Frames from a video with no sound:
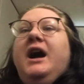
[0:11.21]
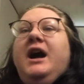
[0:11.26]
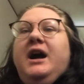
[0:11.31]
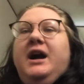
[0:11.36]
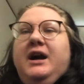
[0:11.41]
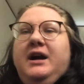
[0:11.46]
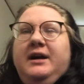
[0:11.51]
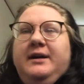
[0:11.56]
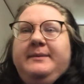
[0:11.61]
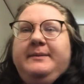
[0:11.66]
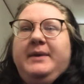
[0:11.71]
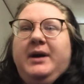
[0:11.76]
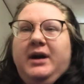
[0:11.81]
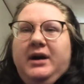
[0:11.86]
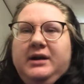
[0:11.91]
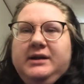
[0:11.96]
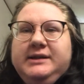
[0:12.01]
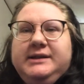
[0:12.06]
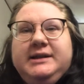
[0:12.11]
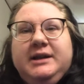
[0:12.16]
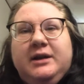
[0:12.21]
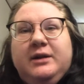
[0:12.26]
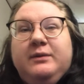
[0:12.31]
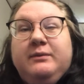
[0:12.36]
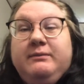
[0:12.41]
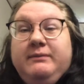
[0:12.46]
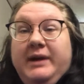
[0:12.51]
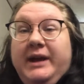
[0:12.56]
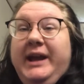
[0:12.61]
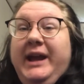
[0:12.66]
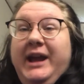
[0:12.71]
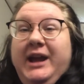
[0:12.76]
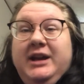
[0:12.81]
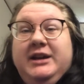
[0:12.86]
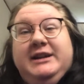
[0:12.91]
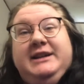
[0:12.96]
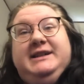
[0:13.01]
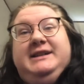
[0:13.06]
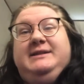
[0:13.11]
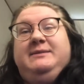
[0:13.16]
Also, my
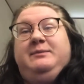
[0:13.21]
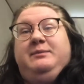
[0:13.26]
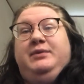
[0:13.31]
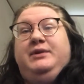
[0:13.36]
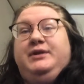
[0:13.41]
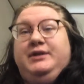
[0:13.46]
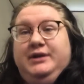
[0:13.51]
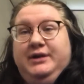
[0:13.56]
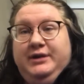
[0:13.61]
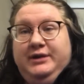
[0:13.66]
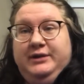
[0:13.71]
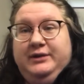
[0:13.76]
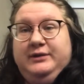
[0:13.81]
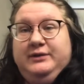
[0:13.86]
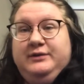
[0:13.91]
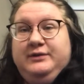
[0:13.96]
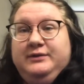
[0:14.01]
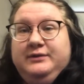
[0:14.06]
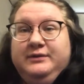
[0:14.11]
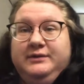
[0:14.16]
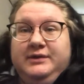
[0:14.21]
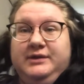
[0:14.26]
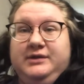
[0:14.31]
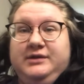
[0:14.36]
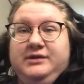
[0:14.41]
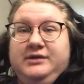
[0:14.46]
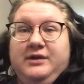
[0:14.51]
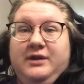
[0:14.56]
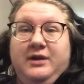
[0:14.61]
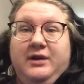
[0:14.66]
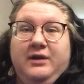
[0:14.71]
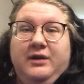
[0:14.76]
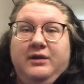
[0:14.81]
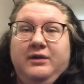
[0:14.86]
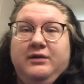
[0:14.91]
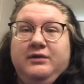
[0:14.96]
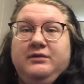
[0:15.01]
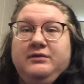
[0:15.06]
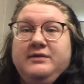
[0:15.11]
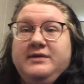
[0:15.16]
hair is blue,
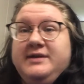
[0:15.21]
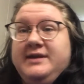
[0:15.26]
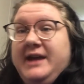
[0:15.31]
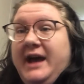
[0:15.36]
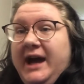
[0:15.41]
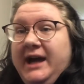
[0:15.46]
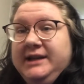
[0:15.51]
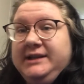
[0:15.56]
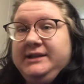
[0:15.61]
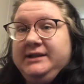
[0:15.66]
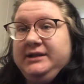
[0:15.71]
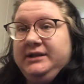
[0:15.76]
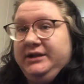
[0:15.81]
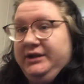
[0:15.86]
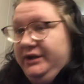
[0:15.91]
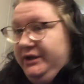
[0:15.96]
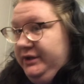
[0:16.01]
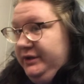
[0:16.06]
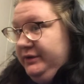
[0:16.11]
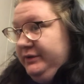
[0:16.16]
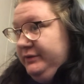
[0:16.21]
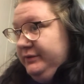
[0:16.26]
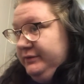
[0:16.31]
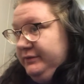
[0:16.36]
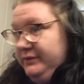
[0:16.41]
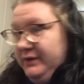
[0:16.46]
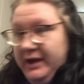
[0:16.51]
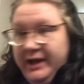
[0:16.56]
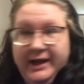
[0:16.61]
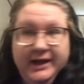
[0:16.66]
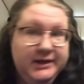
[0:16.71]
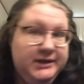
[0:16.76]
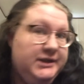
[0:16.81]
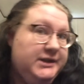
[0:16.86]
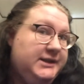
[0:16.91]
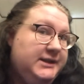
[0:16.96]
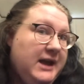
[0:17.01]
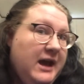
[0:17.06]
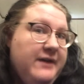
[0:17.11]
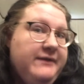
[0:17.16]
so that's new. I had
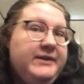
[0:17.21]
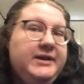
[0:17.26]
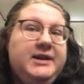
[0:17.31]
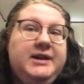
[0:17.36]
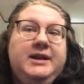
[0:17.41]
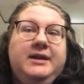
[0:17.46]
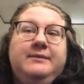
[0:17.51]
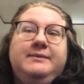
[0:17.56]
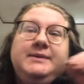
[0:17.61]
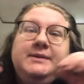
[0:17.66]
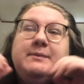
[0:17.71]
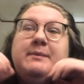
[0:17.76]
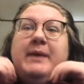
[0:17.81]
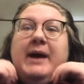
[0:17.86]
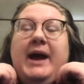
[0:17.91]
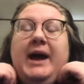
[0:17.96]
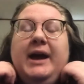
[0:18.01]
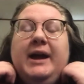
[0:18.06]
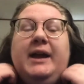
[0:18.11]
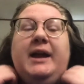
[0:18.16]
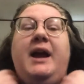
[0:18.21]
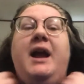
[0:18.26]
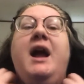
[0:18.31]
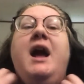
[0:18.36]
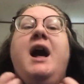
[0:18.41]
just have it clipped back.